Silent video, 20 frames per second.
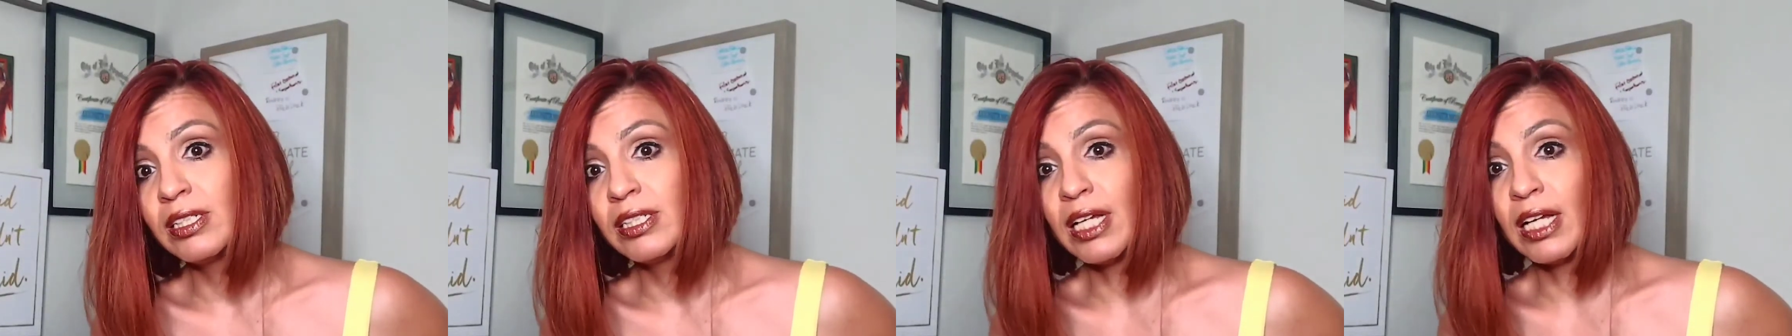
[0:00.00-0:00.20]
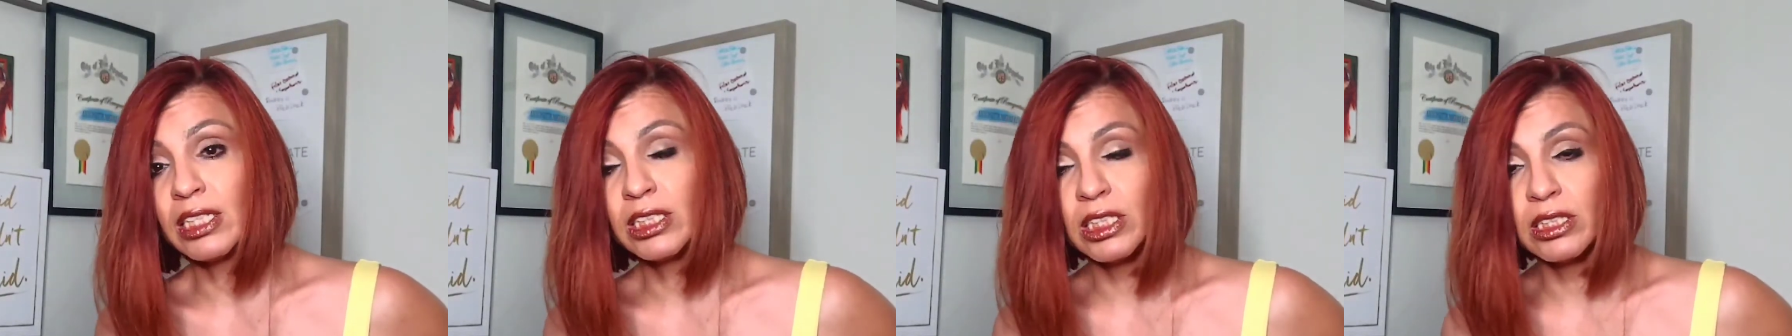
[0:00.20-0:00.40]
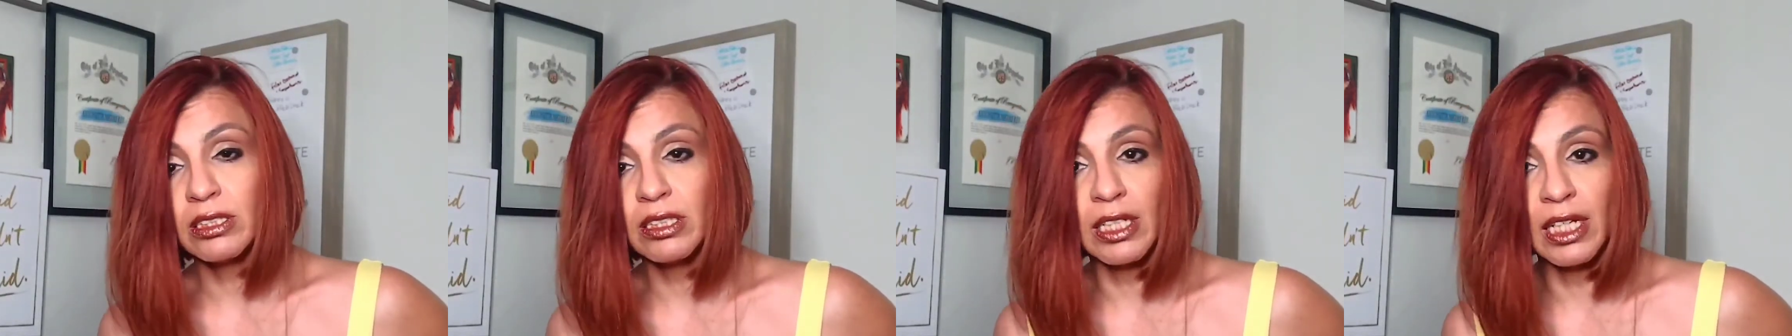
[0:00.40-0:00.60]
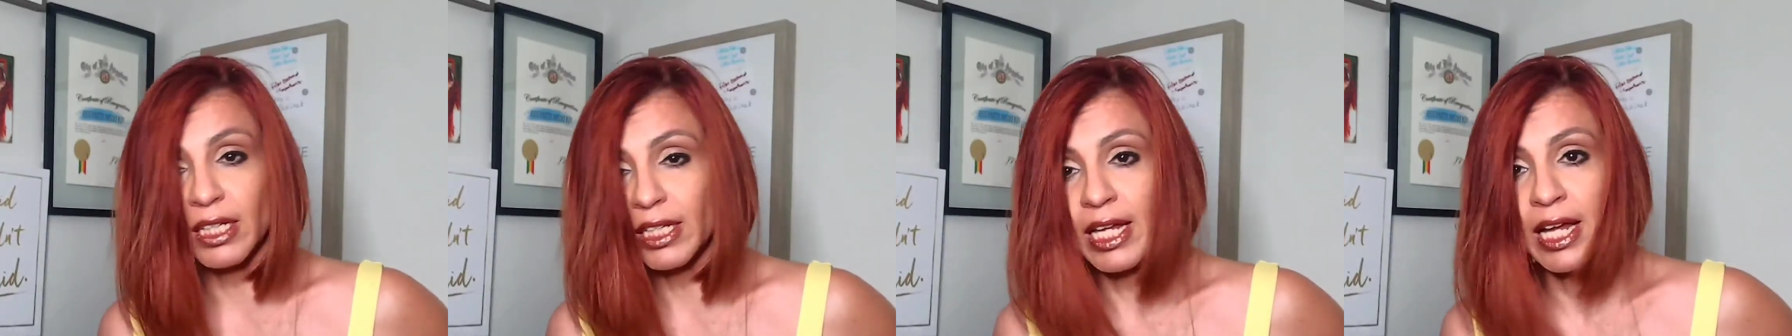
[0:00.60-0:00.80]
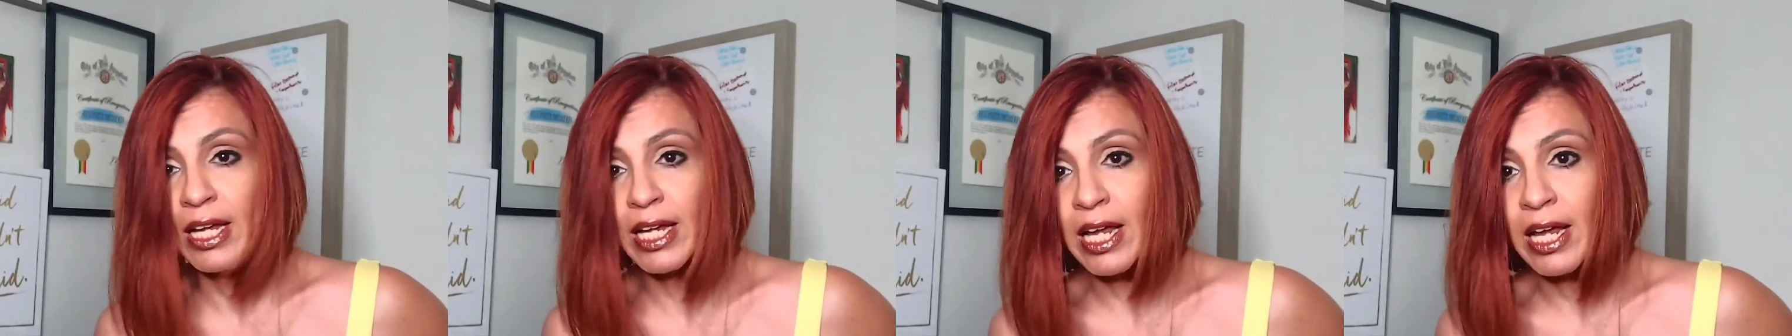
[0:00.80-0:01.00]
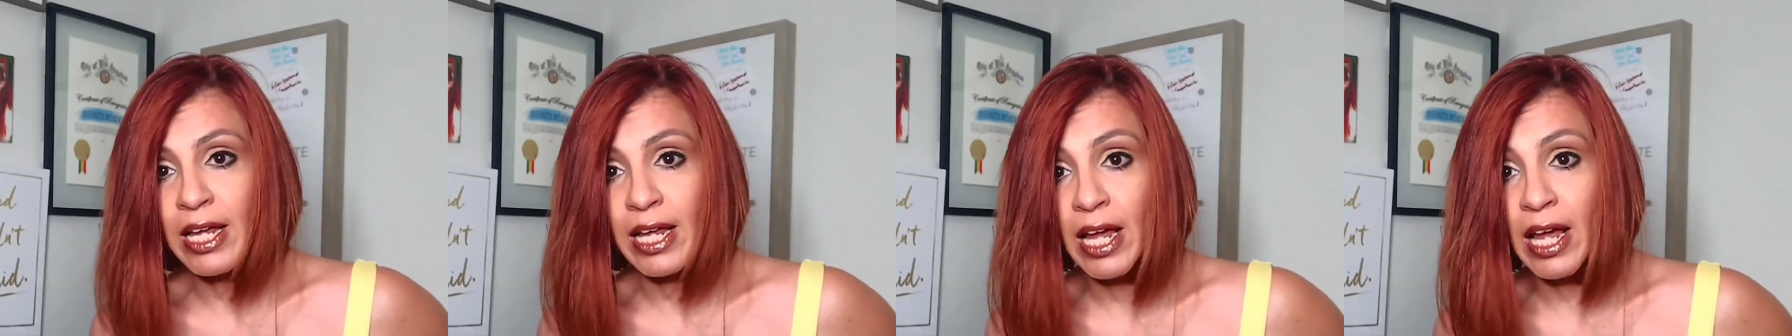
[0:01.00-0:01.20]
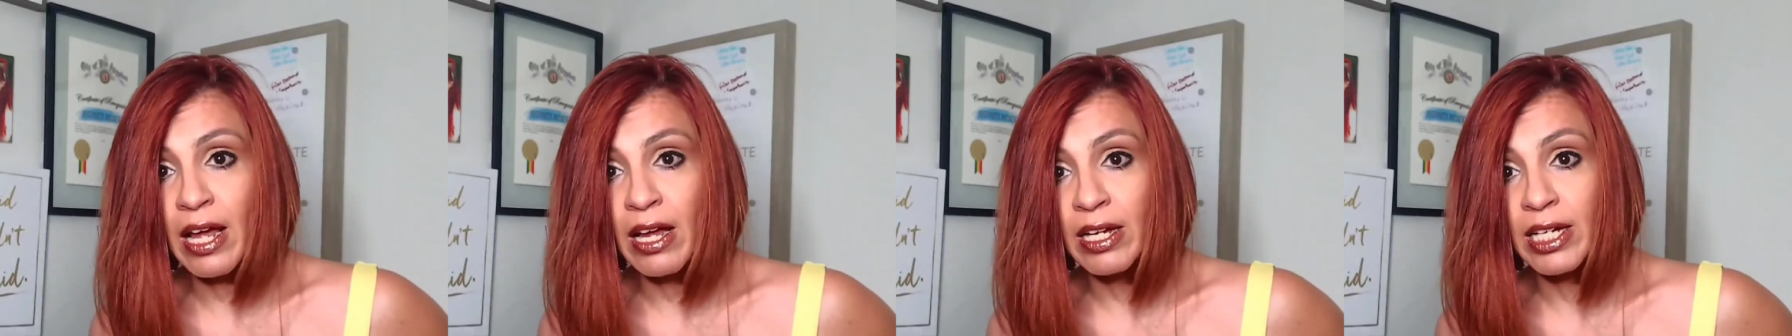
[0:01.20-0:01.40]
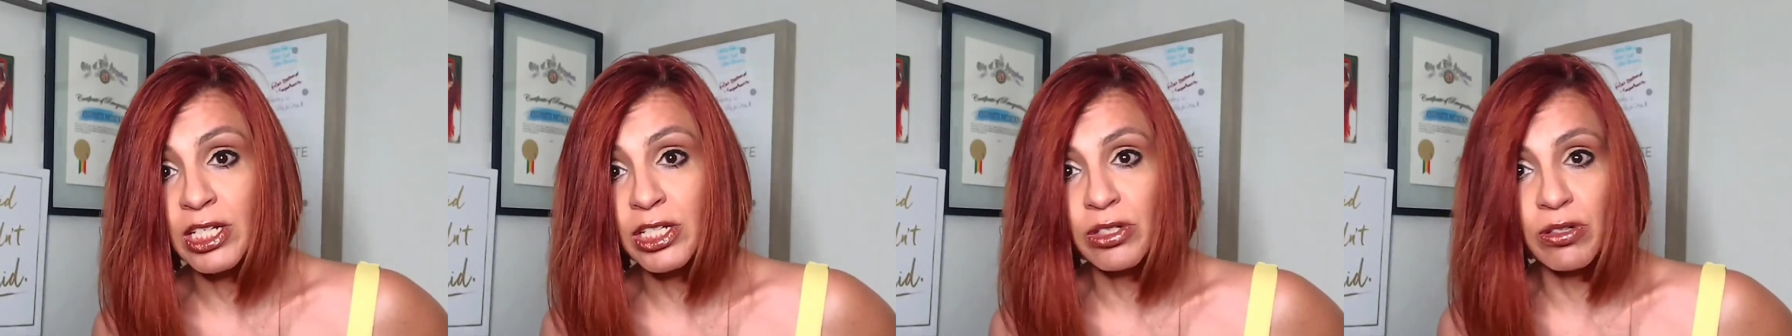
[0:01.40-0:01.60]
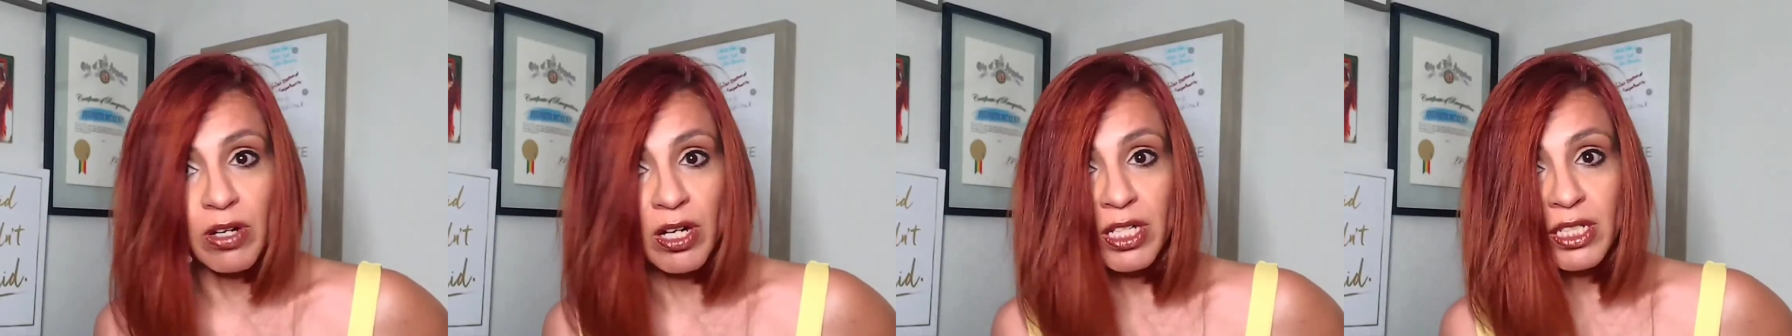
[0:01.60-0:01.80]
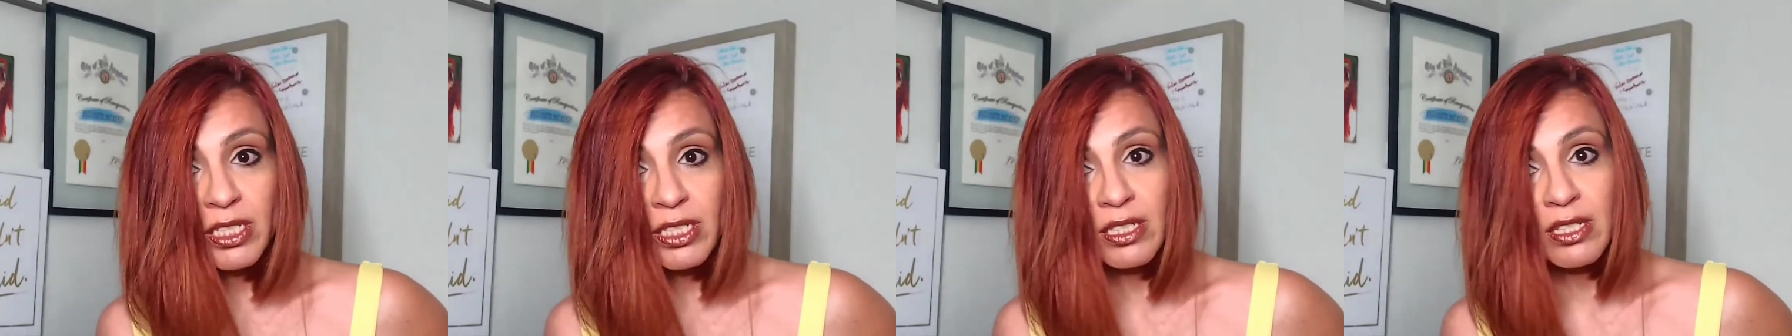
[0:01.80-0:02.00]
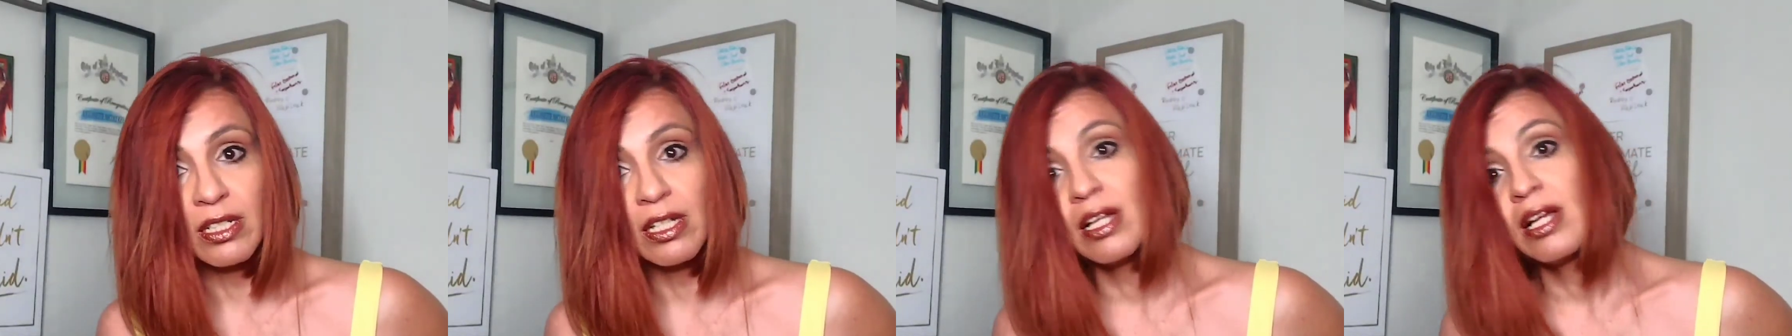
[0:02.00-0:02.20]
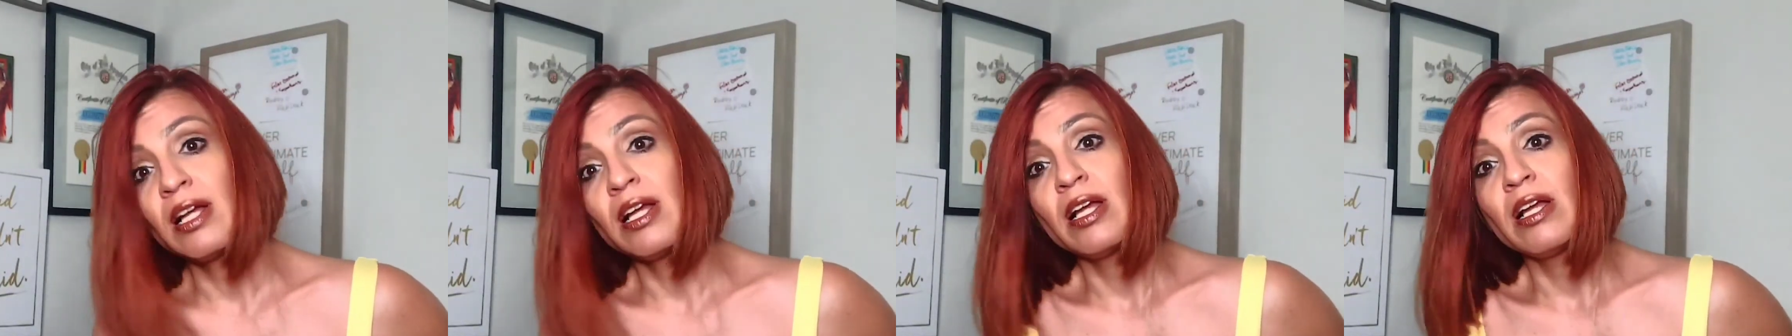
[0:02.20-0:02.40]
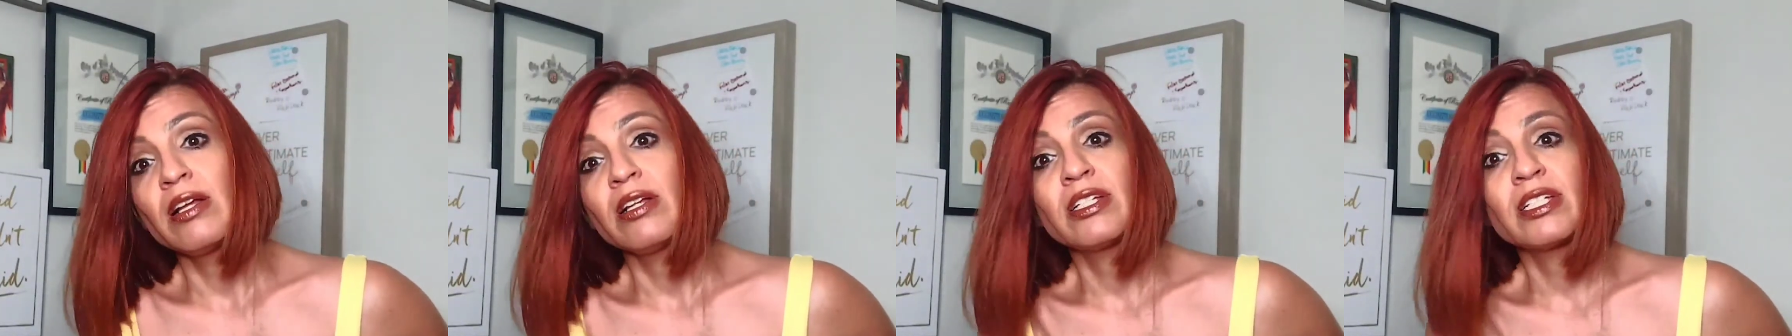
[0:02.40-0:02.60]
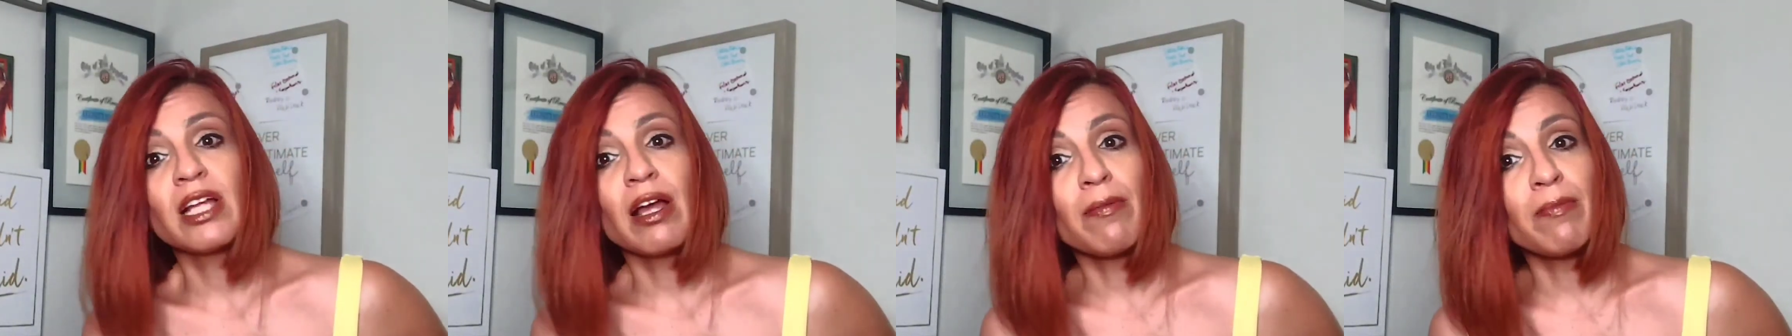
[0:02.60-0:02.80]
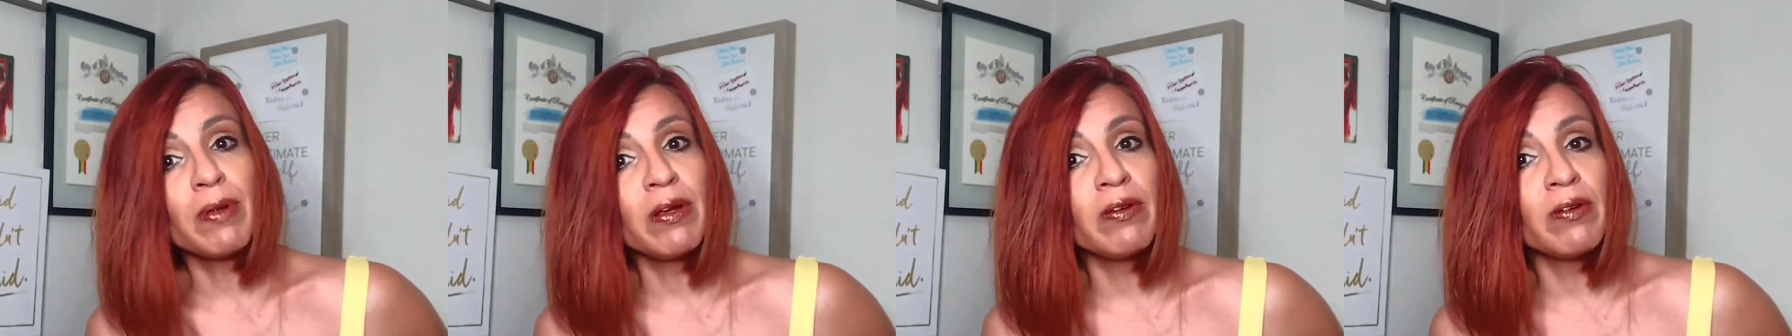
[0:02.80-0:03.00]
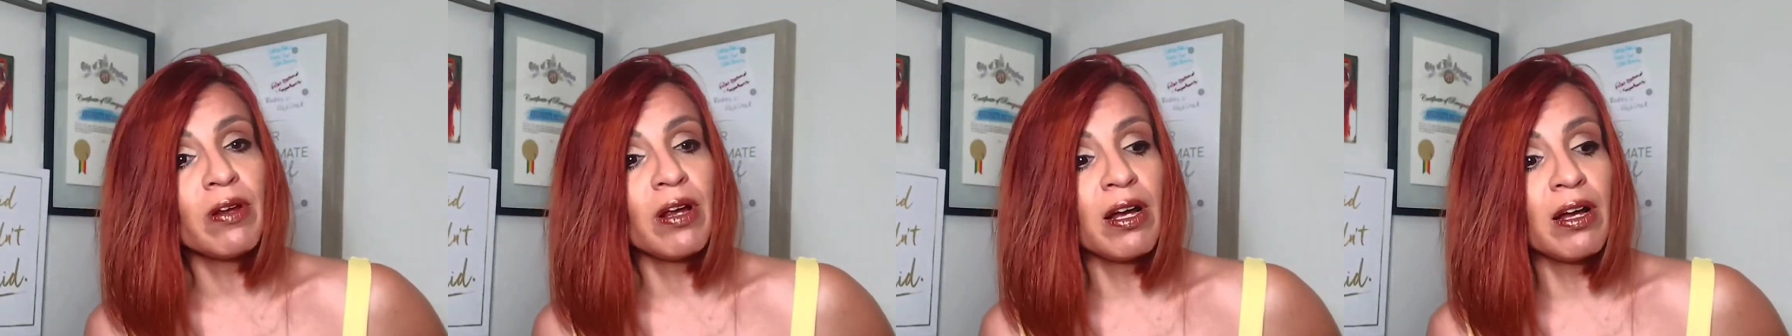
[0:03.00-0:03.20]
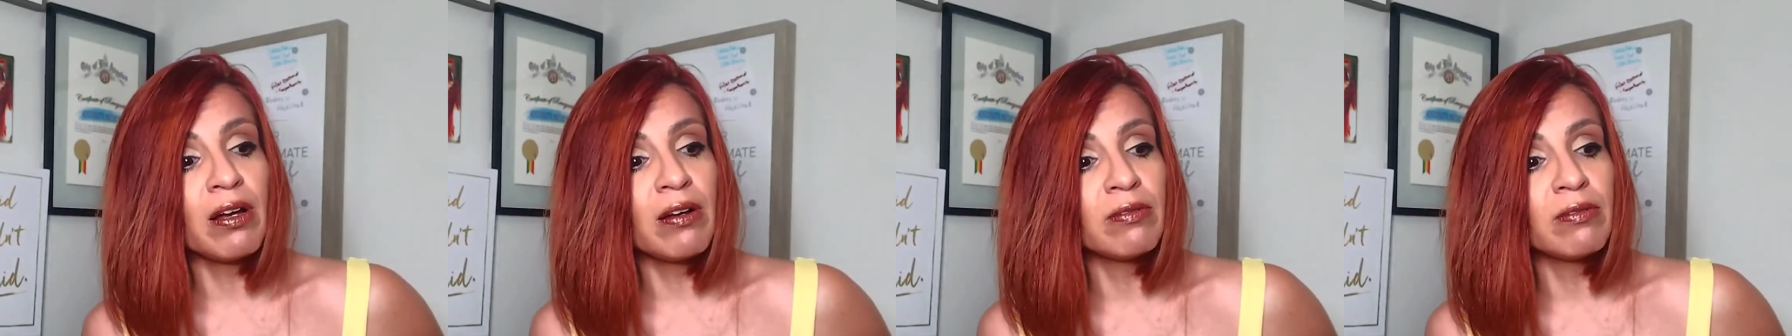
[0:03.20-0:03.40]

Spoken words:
not just like yeah, and trust. Stop being